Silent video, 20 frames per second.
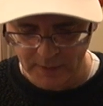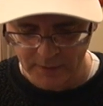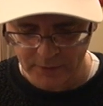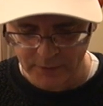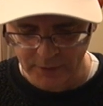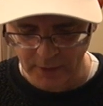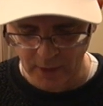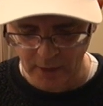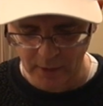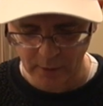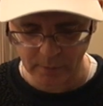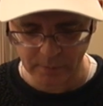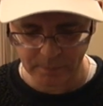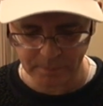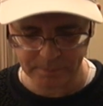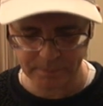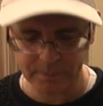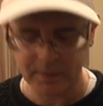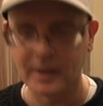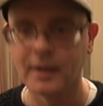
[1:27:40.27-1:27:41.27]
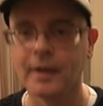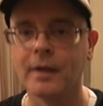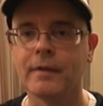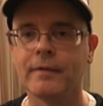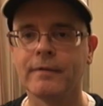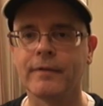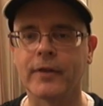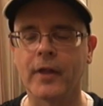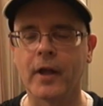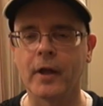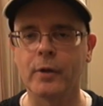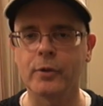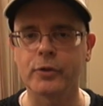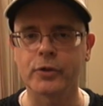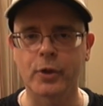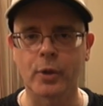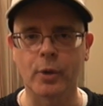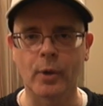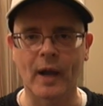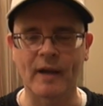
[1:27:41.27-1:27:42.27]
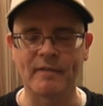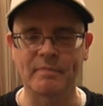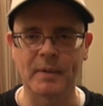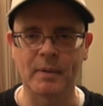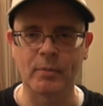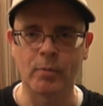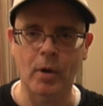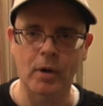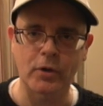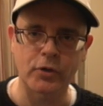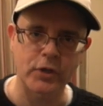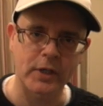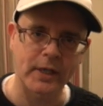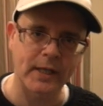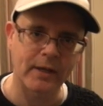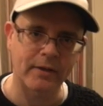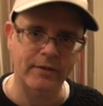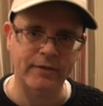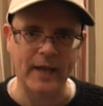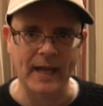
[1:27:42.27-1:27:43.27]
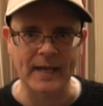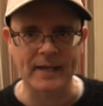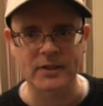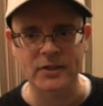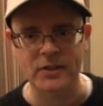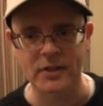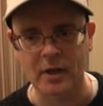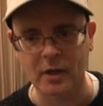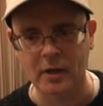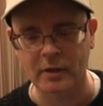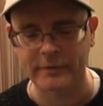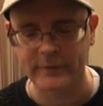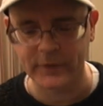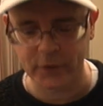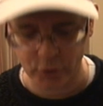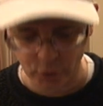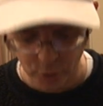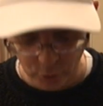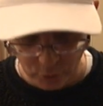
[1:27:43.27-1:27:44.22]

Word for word: So... for those who have been watching, thanks a lot for